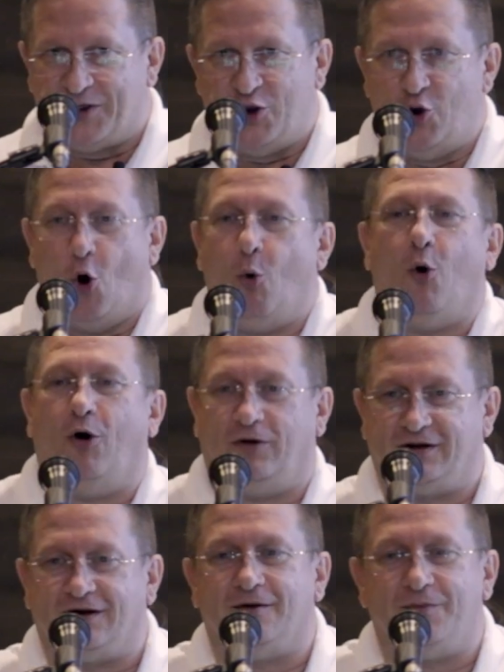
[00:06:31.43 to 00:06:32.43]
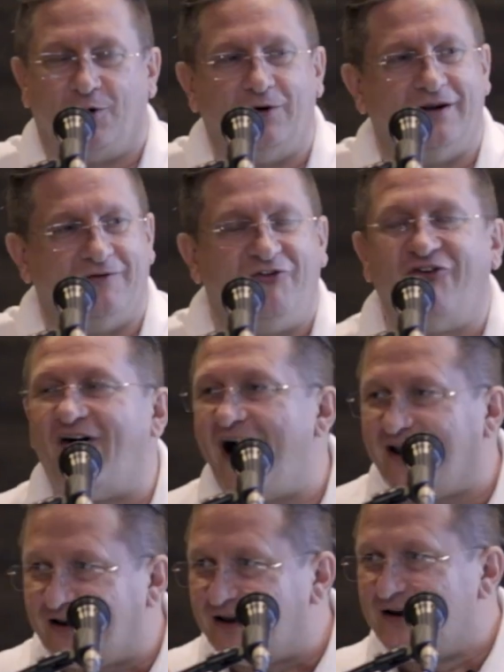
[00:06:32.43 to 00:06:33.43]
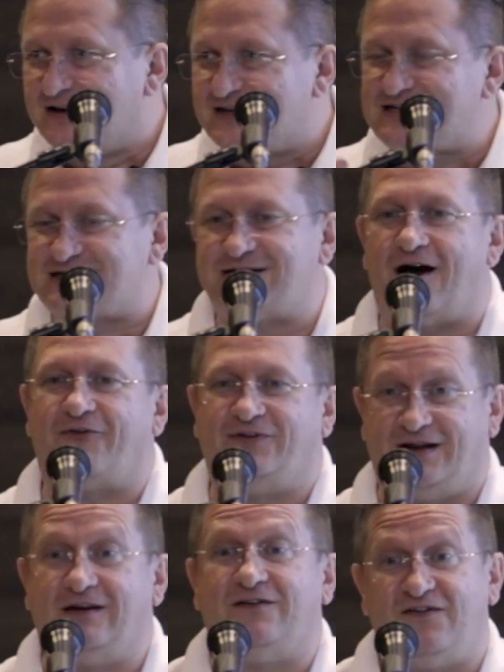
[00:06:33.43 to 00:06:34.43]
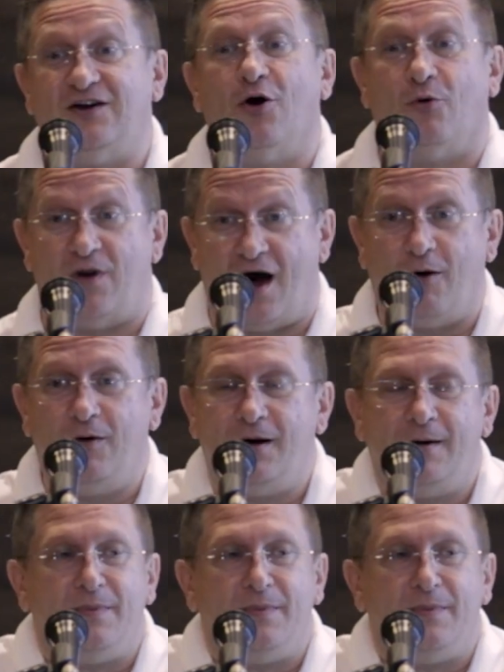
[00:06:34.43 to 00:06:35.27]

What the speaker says: know all the fine stuff that we know now,